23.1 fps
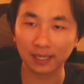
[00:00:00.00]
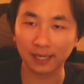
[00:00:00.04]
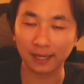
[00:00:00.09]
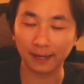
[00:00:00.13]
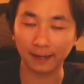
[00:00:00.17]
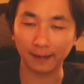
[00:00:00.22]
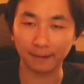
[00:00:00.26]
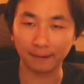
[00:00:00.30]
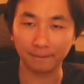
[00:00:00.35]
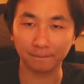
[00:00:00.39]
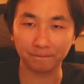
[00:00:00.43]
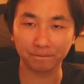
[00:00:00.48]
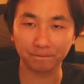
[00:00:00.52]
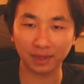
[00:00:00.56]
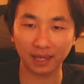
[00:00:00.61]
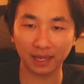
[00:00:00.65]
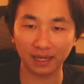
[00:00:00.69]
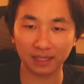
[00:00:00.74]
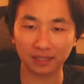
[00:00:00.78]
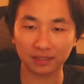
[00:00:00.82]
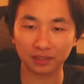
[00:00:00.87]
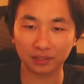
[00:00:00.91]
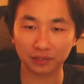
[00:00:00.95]
And
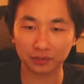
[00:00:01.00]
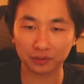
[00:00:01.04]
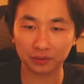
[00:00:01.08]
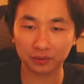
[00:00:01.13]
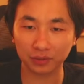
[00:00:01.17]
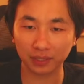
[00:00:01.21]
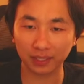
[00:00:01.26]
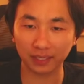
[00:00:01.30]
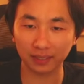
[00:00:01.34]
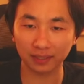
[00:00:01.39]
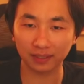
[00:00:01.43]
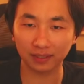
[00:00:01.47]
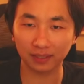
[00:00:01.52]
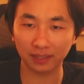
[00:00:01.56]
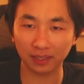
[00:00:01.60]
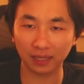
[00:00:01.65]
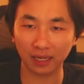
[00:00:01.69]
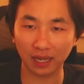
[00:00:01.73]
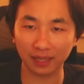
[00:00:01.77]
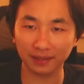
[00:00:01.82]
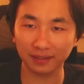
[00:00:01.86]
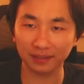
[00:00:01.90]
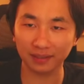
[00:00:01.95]
it's also like
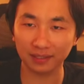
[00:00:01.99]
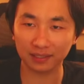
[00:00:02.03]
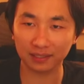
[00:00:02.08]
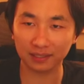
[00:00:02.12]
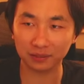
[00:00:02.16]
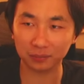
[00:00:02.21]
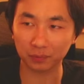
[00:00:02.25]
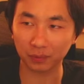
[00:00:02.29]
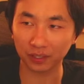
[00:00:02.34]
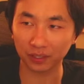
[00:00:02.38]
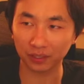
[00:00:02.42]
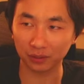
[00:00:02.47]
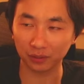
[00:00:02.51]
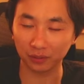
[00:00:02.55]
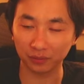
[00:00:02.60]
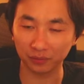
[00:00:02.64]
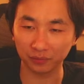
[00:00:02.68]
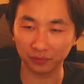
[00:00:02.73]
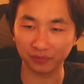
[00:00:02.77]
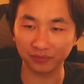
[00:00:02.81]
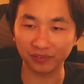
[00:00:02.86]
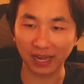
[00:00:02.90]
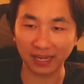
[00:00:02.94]
I think they just want to go
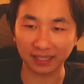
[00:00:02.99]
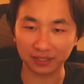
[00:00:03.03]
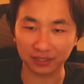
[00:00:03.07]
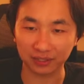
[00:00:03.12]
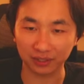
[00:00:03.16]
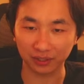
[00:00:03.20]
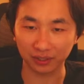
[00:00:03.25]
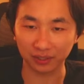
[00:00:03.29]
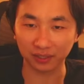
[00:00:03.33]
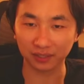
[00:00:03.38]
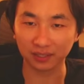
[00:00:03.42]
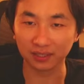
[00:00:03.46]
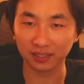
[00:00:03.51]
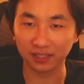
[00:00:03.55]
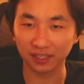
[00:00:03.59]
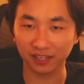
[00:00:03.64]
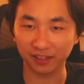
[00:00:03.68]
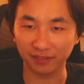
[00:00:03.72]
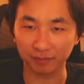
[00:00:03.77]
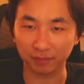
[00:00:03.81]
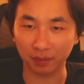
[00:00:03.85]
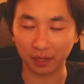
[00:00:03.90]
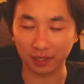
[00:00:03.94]
faster
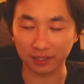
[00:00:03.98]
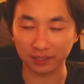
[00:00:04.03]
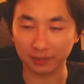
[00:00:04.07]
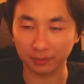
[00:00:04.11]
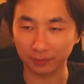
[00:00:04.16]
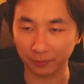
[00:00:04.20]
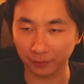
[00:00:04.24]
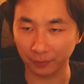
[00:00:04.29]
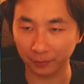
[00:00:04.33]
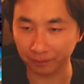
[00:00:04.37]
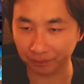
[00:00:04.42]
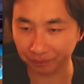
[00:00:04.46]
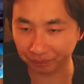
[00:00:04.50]
if possible.